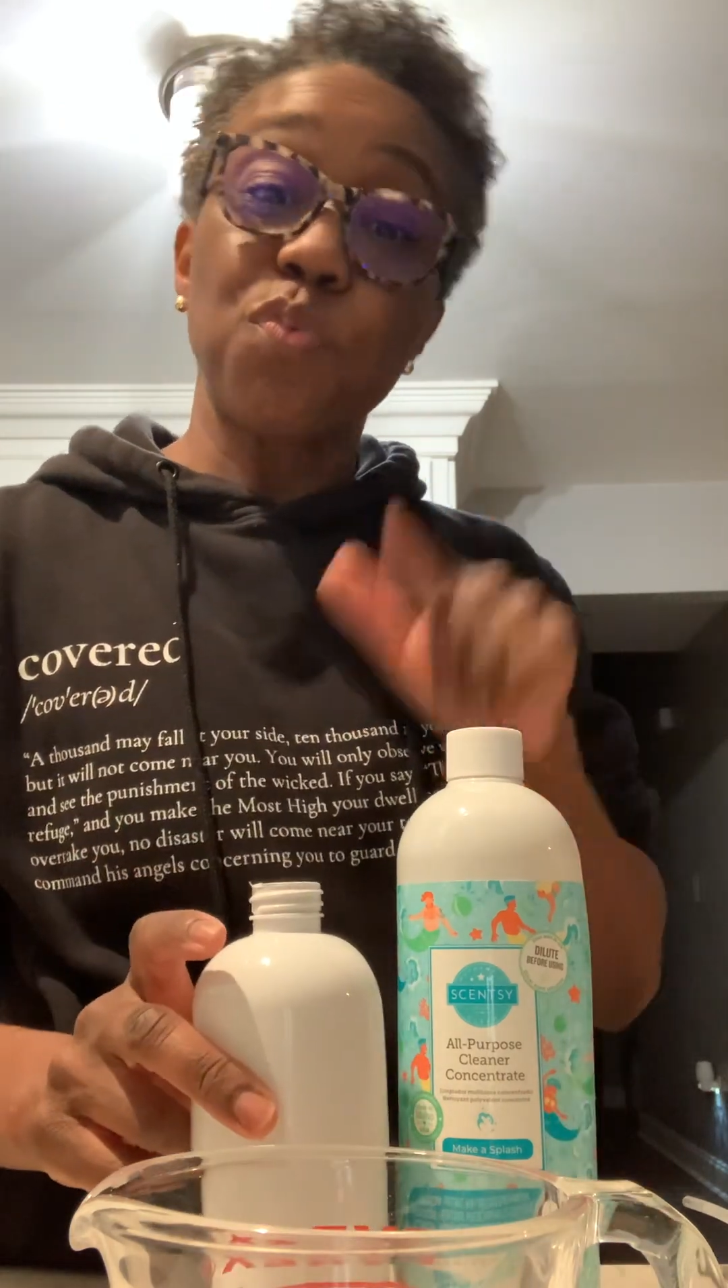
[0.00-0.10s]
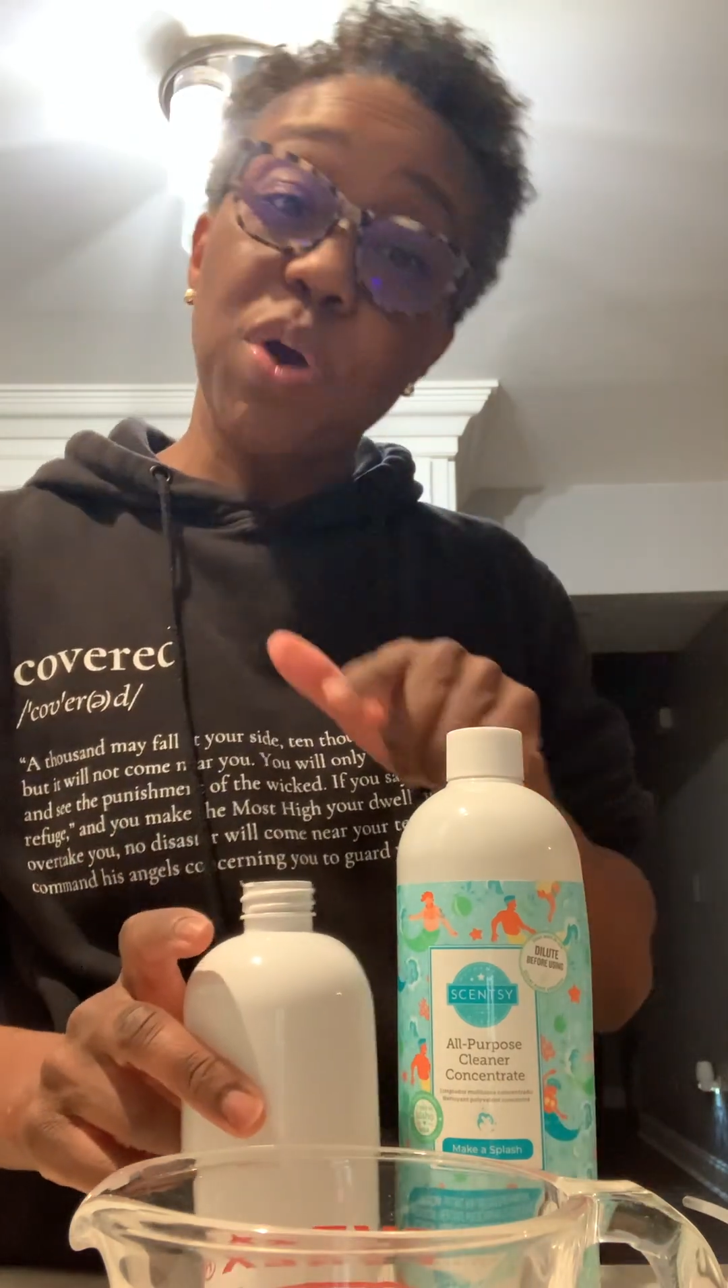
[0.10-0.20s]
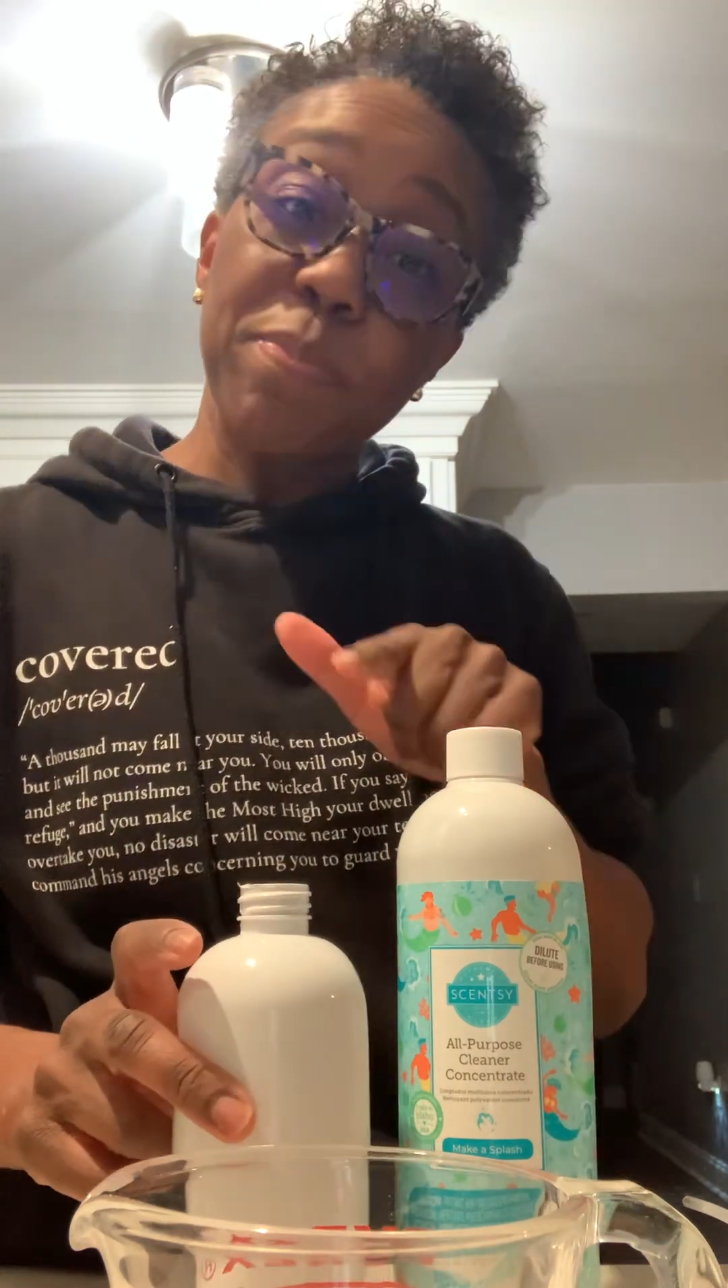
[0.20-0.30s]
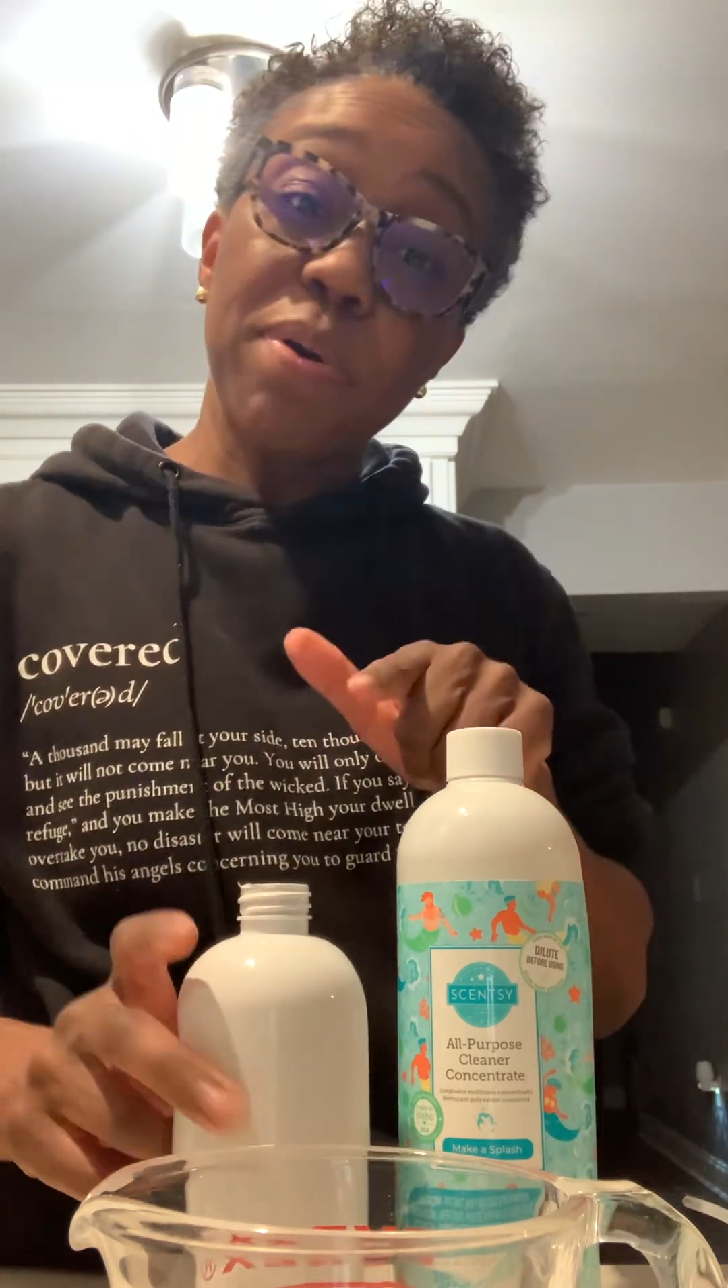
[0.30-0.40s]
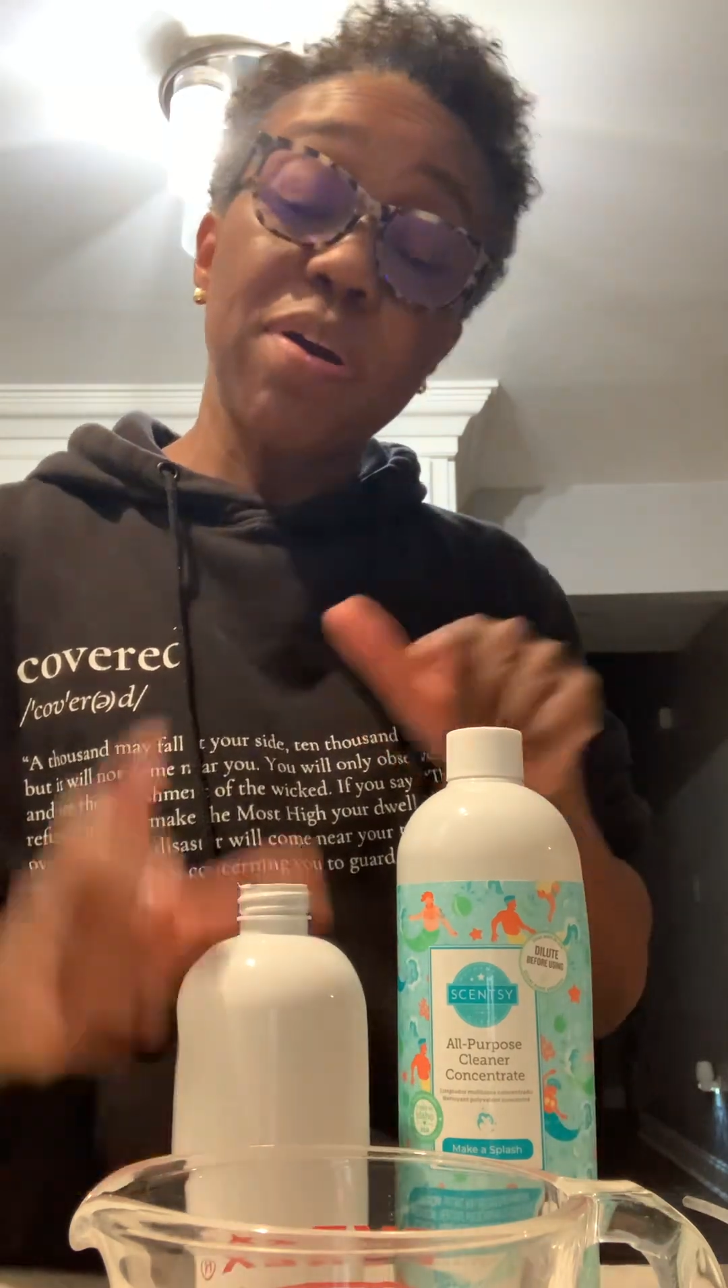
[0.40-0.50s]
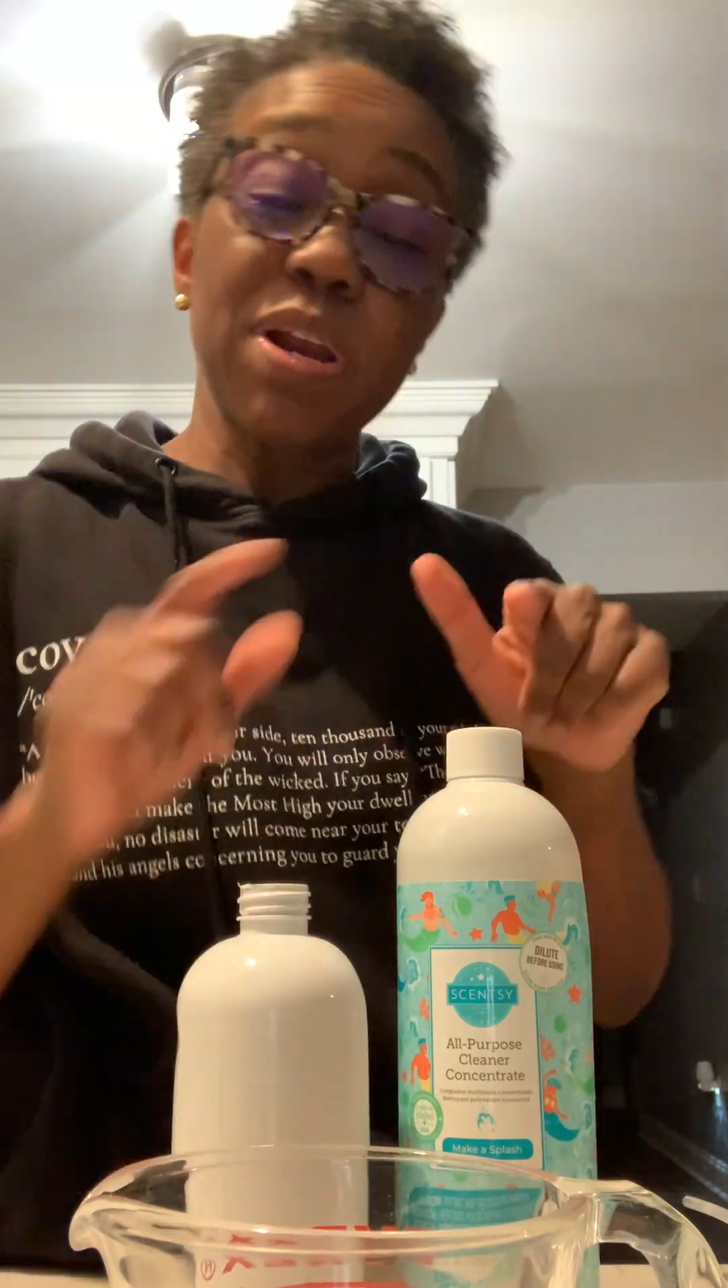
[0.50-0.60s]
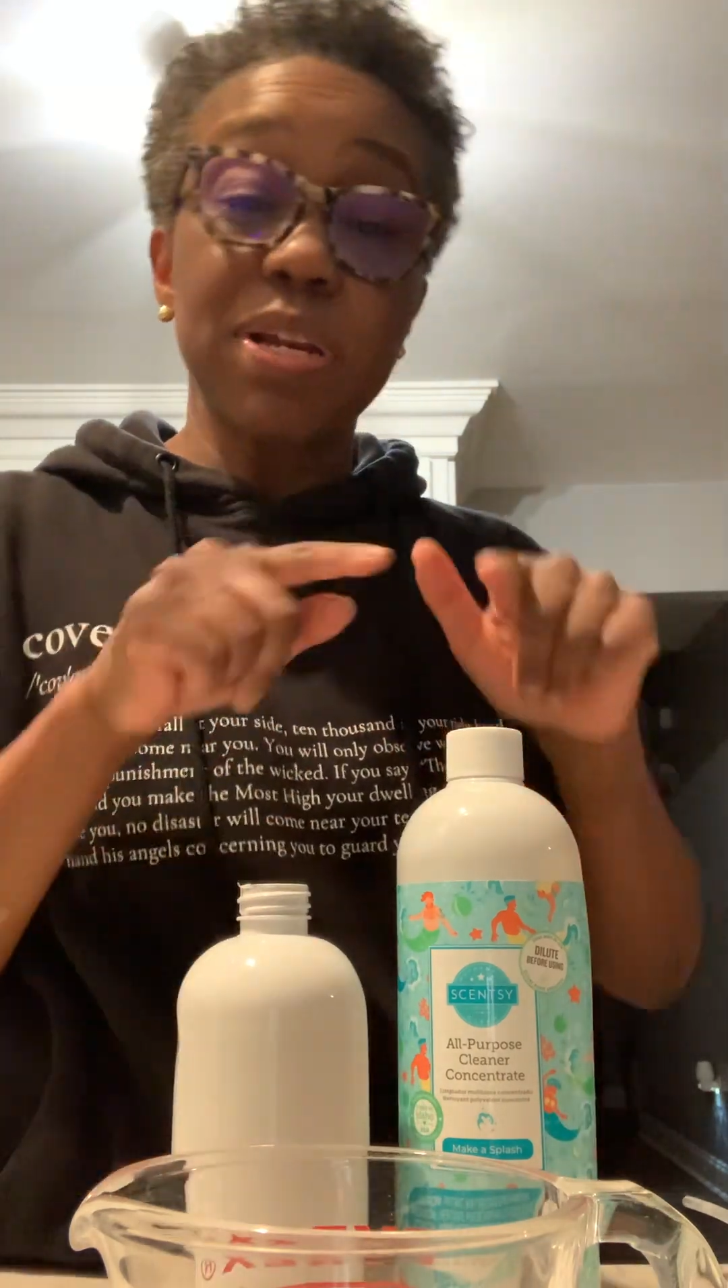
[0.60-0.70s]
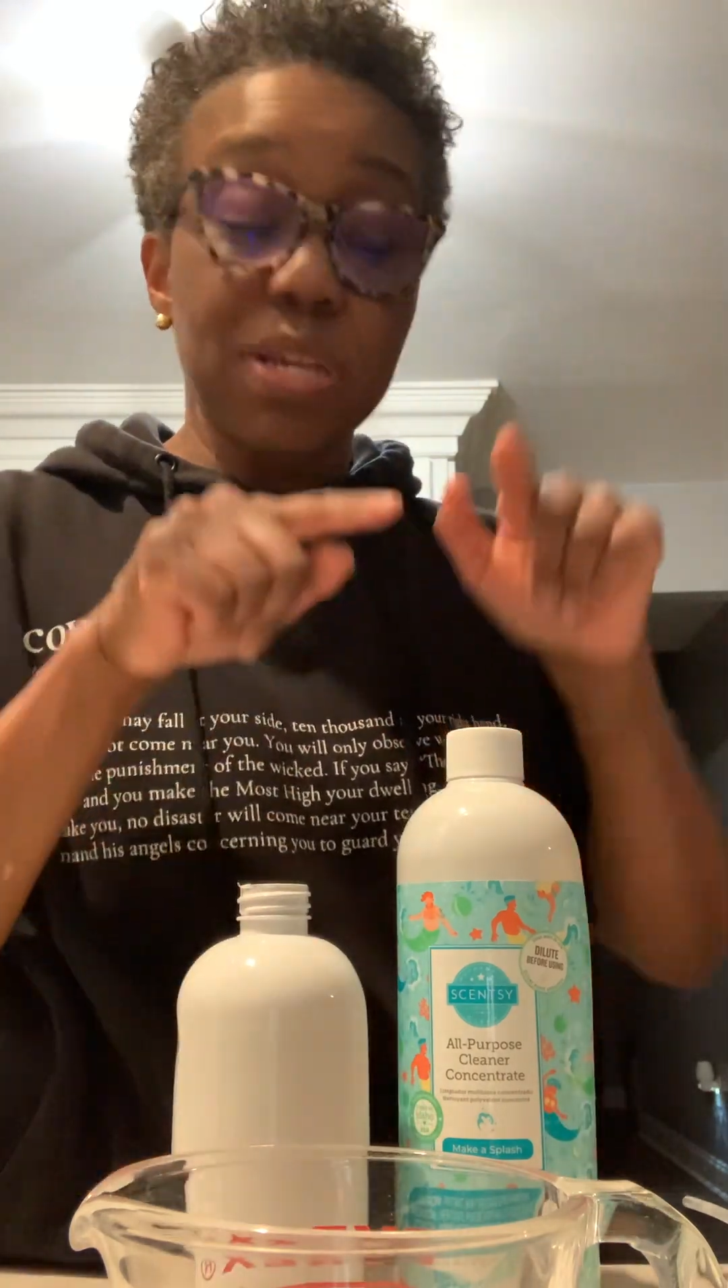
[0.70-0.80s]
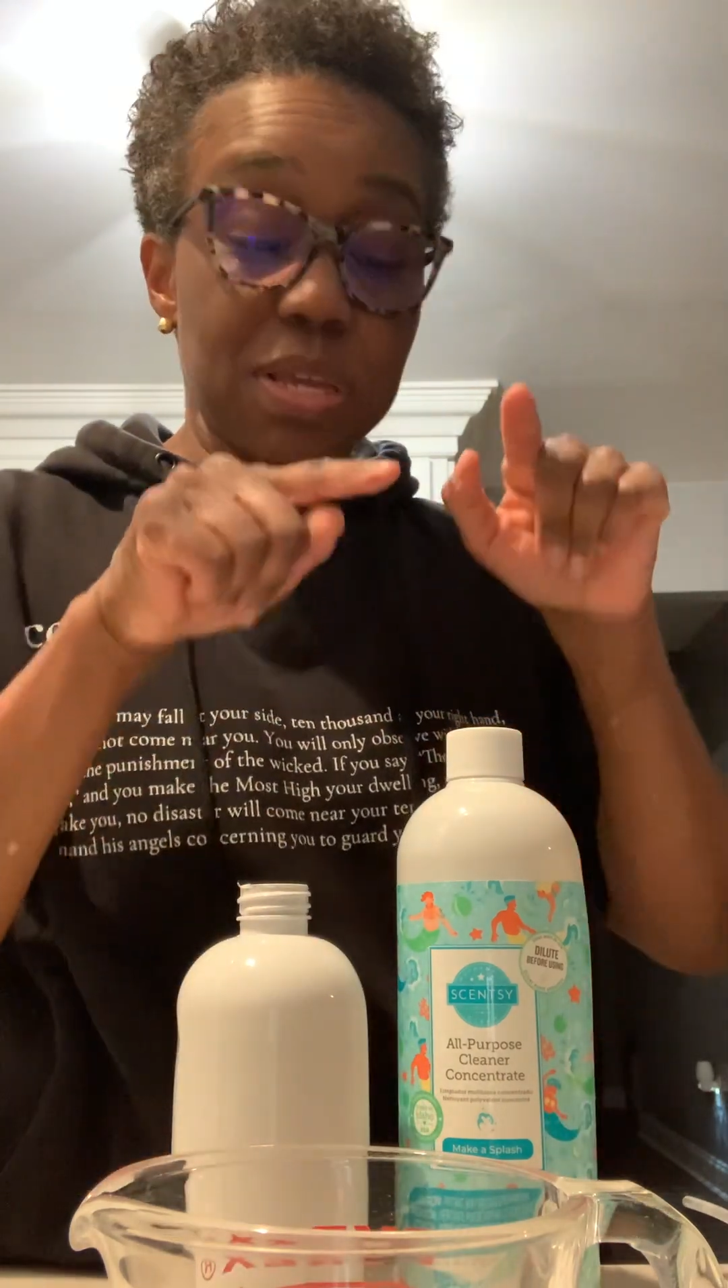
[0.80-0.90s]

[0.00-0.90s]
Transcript: 1 part